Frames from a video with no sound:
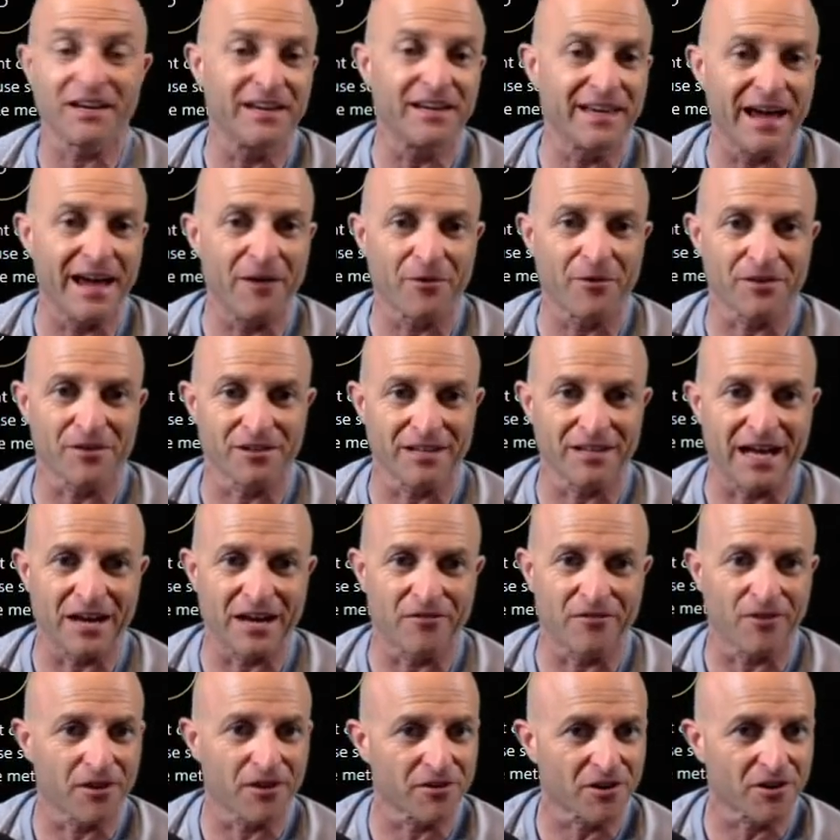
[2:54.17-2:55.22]
get with a lot of
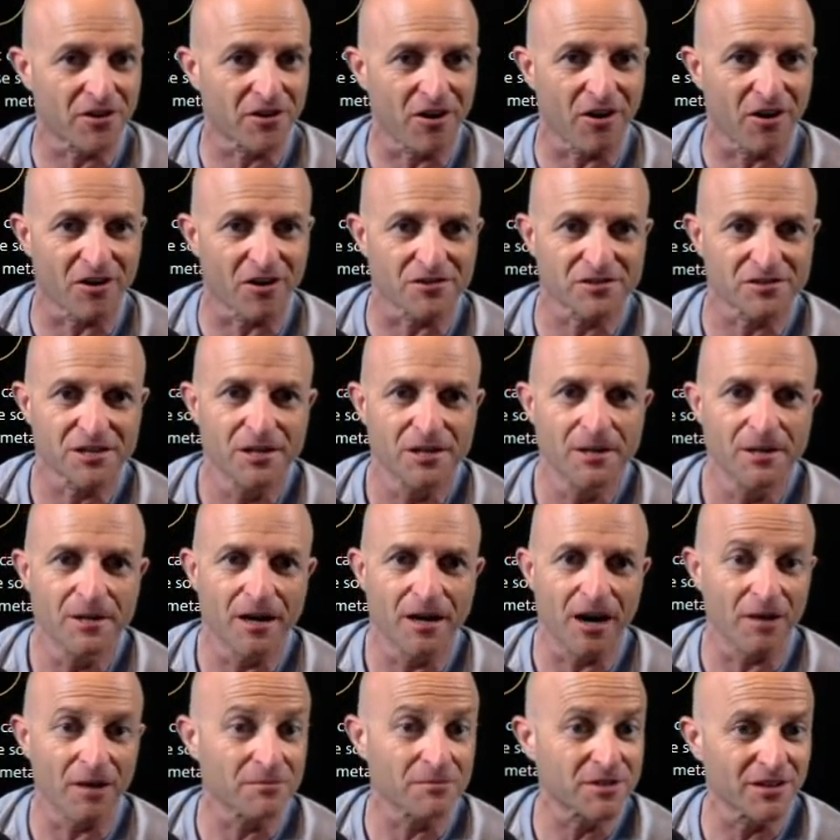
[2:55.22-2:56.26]
other cards.
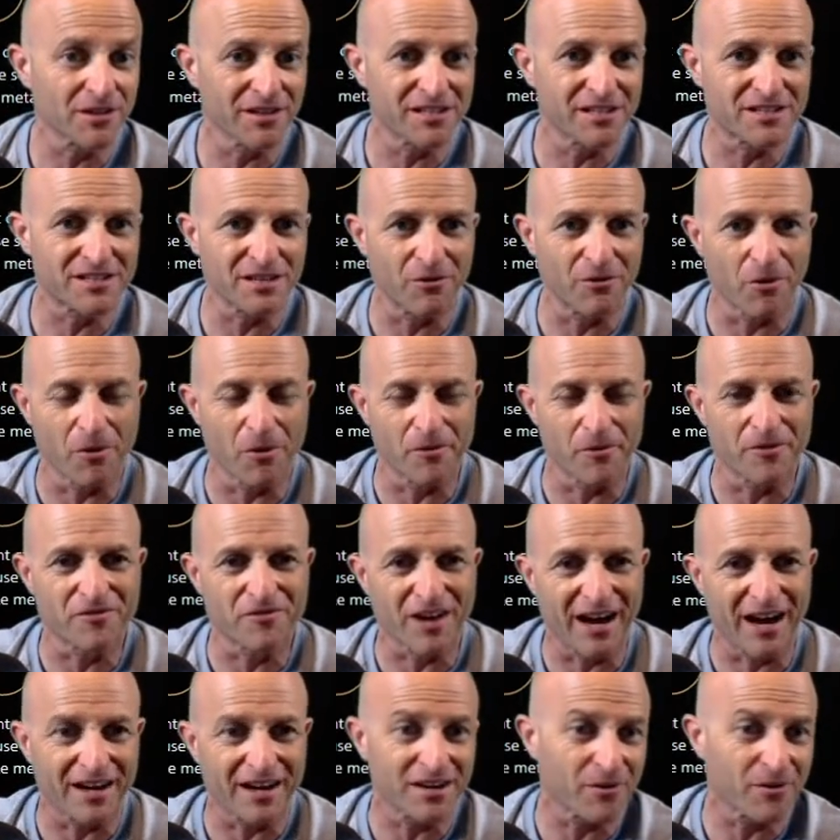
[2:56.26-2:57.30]
So let's see what we've
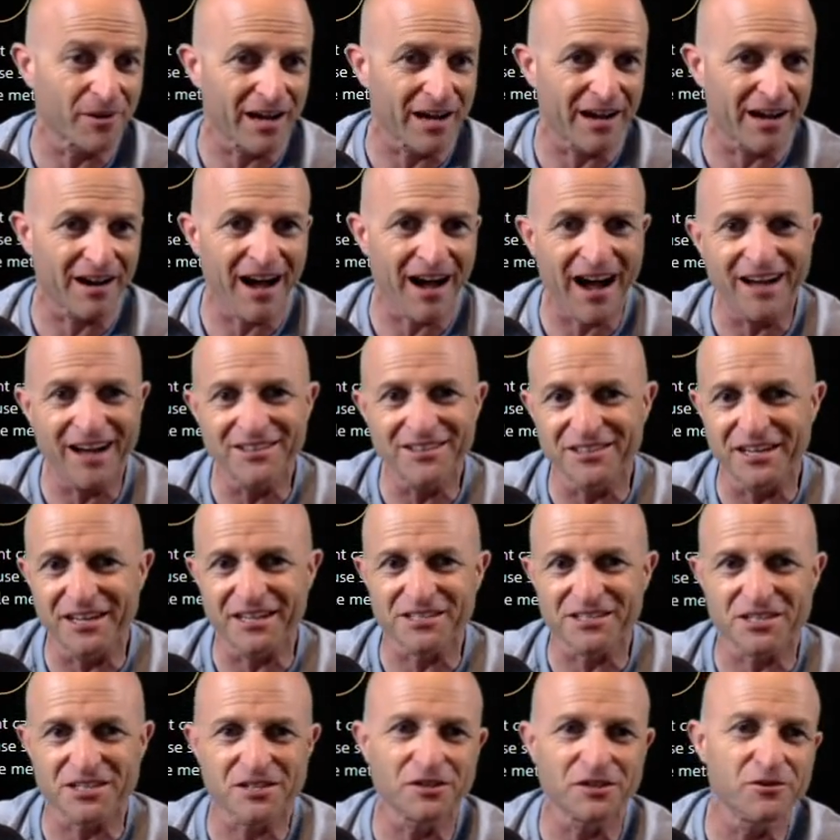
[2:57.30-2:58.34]
got here. We got highly
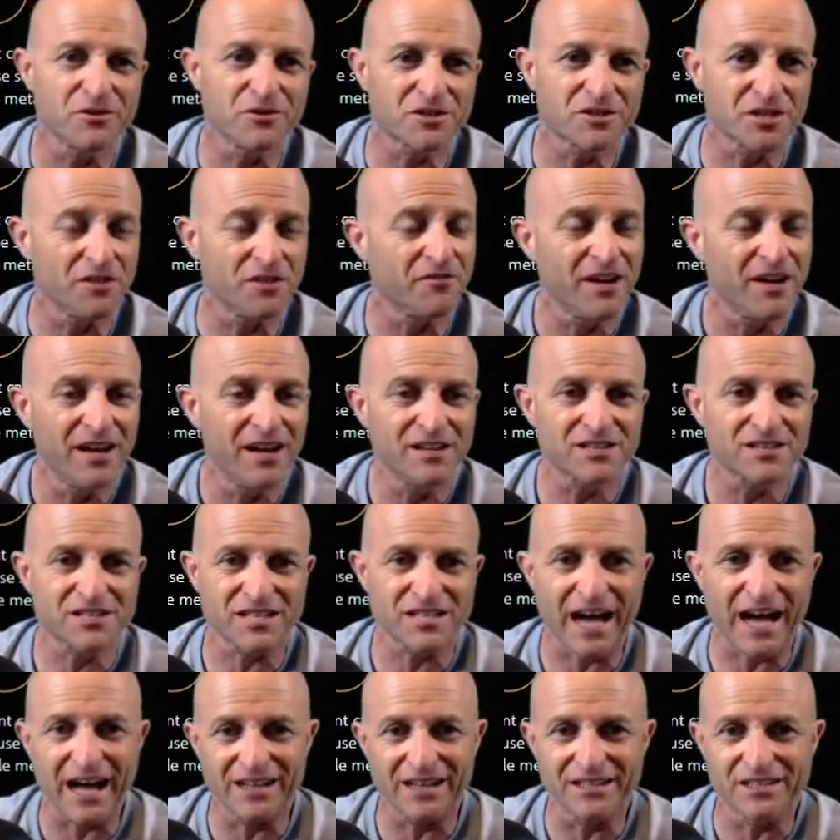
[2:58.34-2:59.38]
exclusive
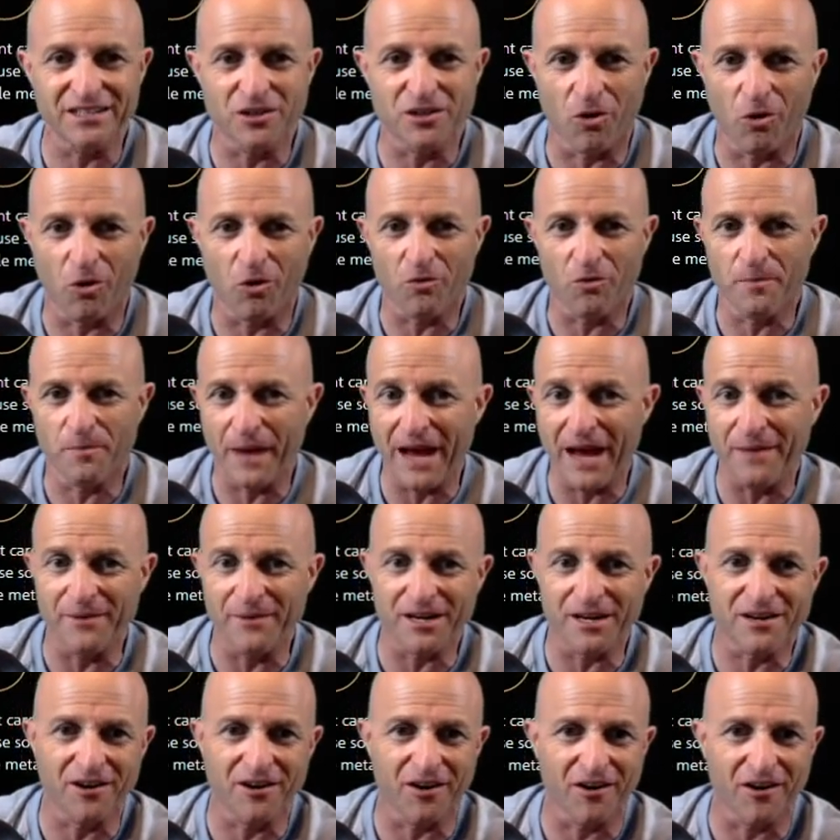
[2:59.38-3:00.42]
solid gold payment
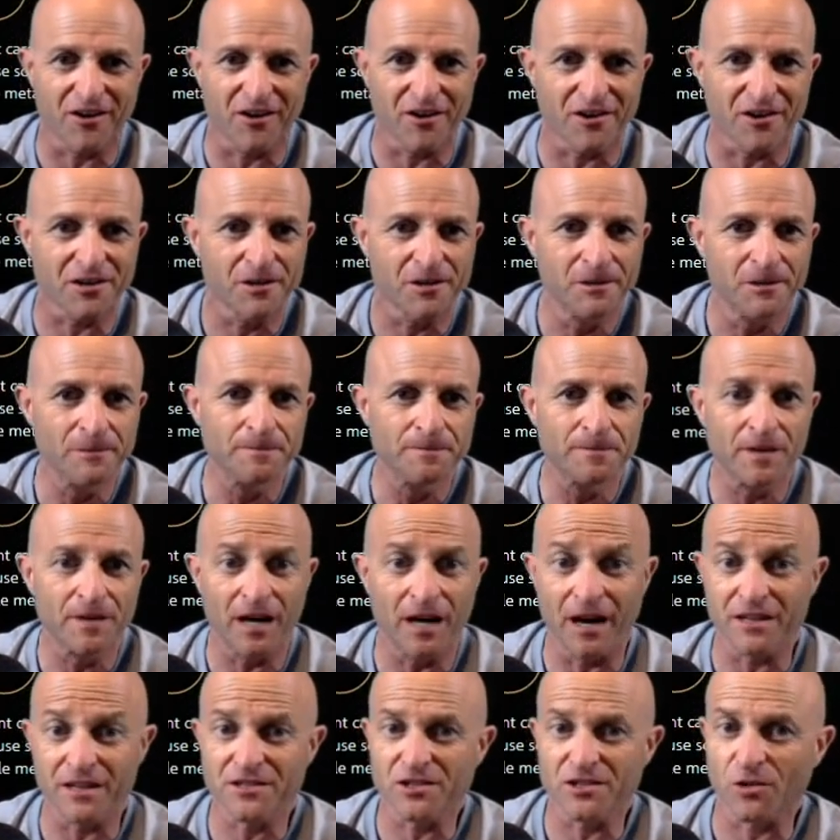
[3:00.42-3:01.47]
card. It's the